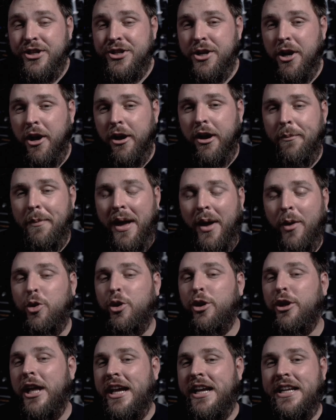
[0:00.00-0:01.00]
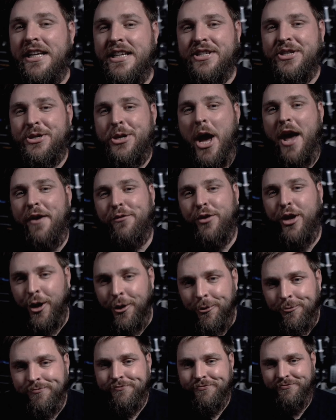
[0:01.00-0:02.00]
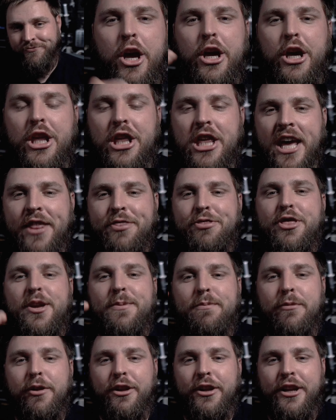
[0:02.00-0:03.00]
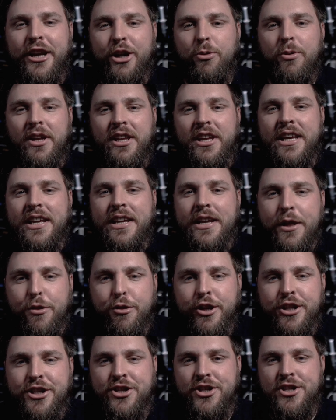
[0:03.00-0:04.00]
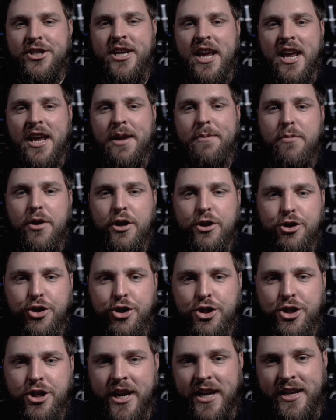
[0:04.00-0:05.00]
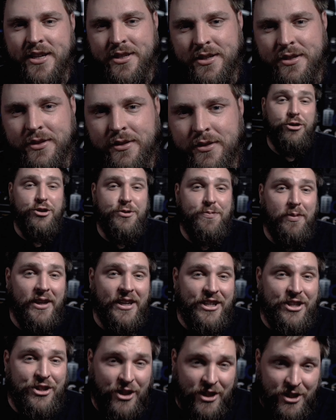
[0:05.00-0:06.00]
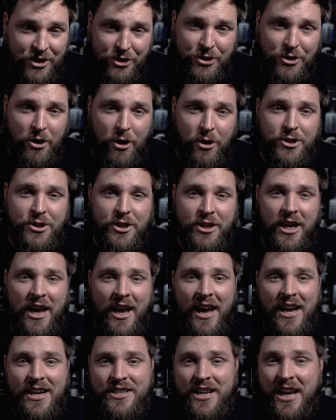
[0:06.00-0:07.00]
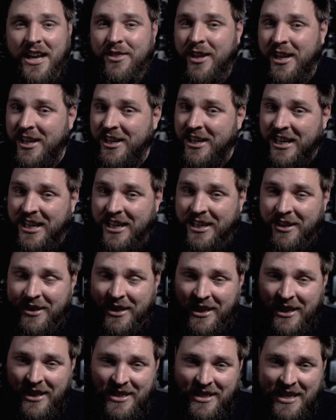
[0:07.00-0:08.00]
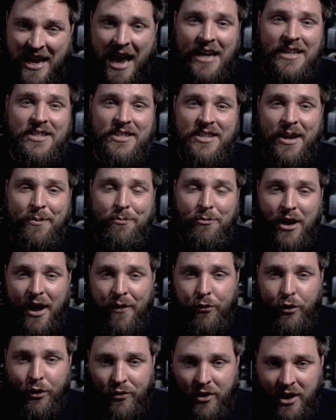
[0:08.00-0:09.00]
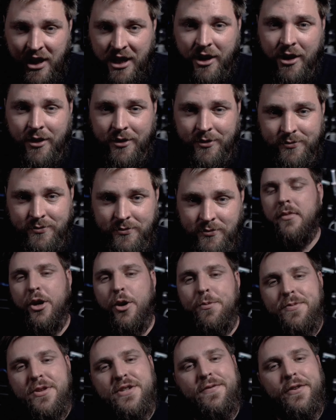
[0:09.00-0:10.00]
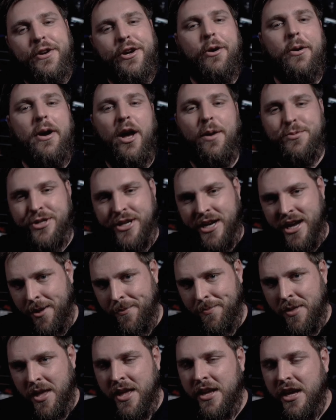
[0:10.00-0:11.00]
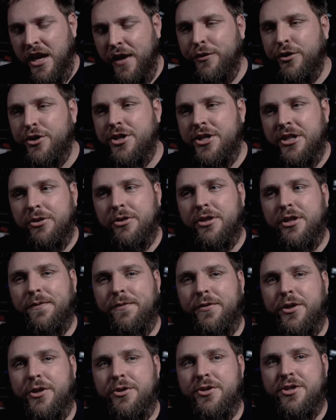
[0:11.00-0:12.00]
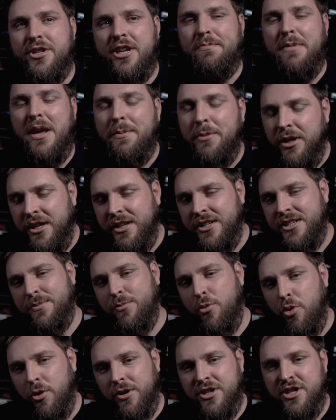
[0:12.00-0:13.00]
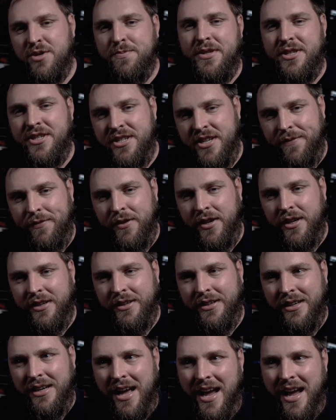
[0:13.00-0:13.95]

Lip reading: let's talk about ladies' dive gear. Get them literally the same shit. The girls play just as hard as the guys and they need the exact same level of gear. I hope this video helped you out. If you're still confused and maybe need some more specific